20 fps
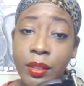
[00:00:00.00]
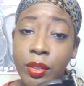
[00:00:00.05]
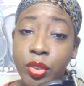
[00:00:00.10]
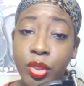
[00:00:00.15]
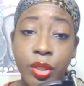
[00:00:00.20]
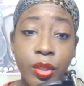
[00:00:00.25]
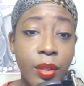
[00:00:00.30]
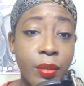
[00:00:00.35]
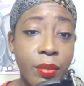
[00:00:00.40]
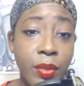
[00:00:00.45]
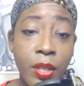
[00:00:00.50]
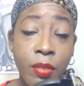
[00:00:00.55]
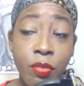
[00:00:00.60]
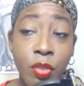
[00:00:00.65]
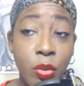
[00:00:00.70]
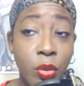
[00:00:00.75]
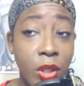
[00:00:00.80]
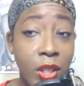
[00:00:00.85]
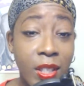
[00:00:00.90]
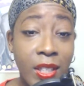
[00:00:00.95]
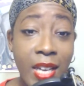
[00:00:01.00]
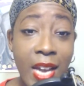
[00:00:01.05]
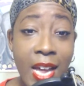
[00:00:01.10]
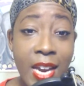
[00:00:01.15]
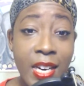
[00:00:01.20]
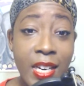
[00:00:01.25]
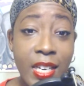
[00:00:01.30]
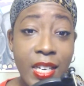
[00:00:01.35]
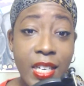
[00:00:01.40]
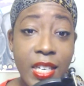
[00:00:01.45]
if you look at
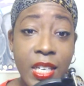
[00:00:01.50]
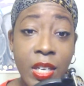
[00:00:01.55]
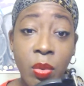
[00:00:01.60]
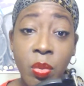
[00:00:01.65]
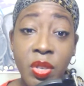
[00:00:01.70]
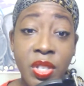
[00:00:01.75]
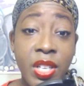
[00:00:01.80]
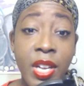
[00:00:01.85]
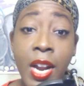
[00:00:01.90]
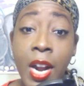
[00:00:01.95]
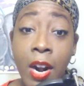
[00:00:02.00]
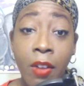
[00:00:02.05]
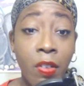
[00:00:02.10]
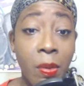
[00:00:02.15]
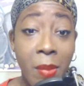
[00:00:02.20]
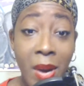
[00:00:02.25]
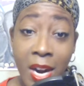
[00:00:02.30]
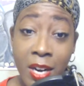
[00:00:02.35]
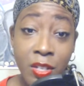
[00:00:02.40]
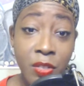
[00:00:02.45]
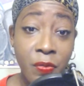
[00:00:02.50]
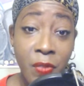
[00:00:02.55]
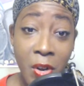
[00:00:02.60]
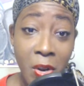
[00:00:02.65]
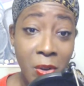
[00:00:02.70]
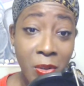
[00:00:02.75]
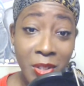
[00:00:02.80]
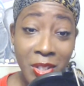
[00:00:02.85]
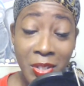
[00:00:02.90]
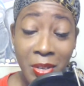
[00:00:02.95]
it, it was everybody's
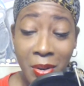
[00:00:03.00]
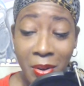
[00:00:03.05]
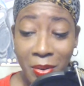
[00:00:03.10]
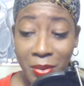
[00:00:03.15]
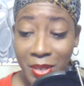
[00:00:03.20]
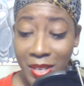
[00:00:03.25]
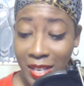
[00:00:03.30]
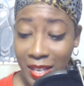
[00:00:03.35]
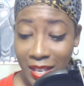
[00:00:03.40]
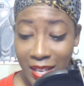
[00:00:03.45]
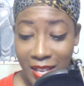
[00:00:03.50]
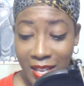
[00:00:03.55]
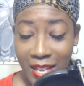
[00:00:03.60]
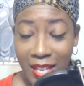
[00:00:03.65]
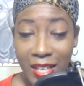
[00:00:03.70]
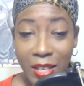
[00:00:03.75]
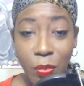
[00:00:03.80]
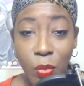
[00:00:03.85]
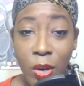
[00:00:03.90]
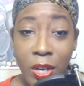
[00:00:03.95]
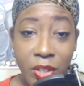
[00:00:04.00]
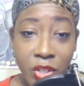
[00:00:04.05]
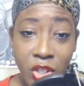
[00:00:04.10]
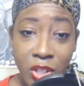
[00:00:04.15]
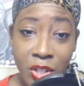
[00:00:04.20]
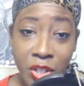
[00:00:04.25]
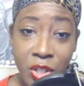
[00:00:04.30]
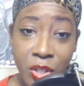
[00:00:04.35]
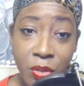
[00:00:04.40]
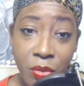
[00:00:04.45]
fault. So it wasn't
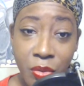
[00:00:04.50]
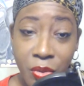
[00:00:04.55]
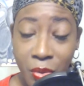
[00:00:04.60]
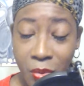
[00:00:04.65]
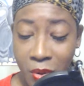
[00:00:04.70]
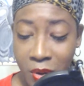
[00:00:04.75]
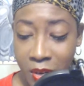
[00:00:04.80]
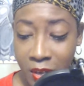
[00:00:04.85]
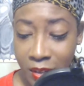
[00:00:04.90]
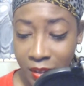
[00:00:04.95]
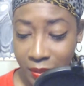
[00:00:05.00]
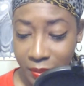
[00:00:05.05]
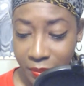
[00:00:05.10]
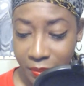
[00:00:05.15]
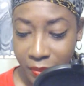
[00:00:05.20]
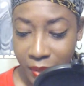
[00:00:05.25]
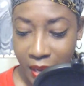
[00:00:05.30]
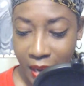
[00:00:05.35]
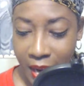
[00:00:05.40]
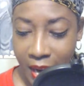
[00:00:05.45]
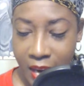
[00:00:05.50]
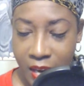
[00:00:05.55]
just you, Thor. But